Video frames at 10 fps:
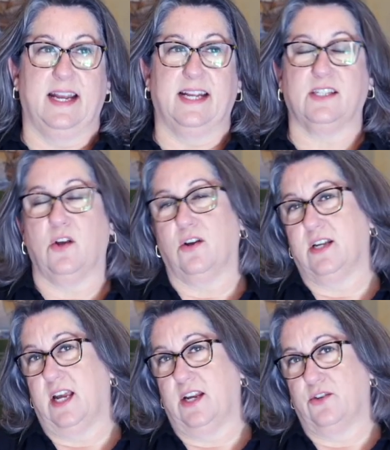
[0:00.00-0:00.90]
It's hard
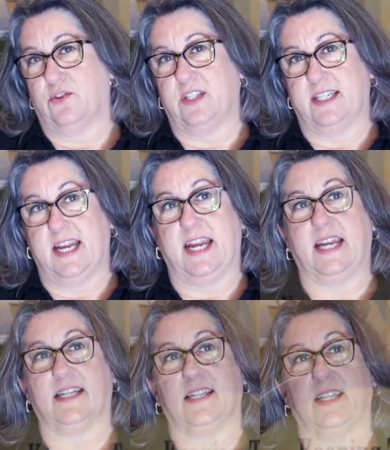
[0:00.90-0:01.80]
to
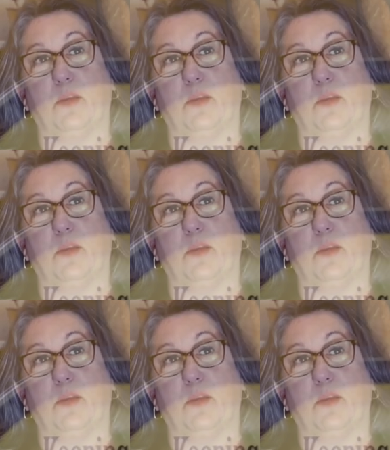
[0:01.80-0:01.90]
understate the